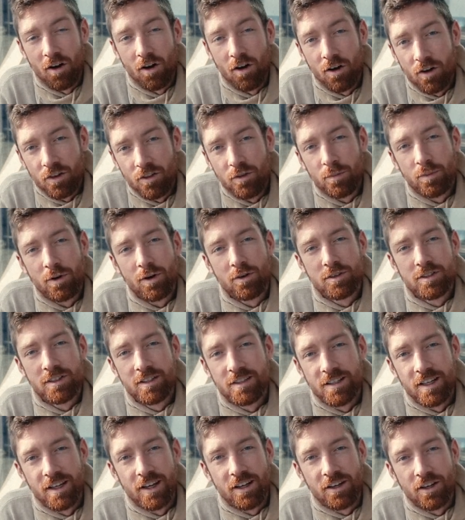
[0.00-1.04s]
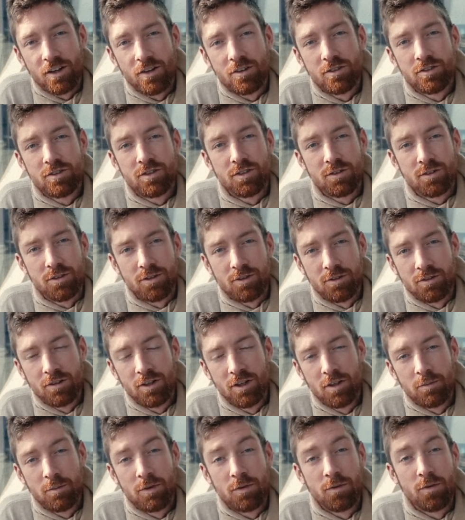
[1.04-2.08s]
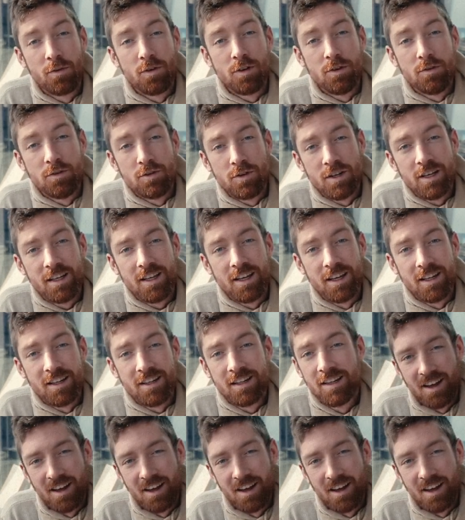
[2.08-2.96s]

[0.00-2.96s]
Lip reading: all the process that it goes through before you drink it.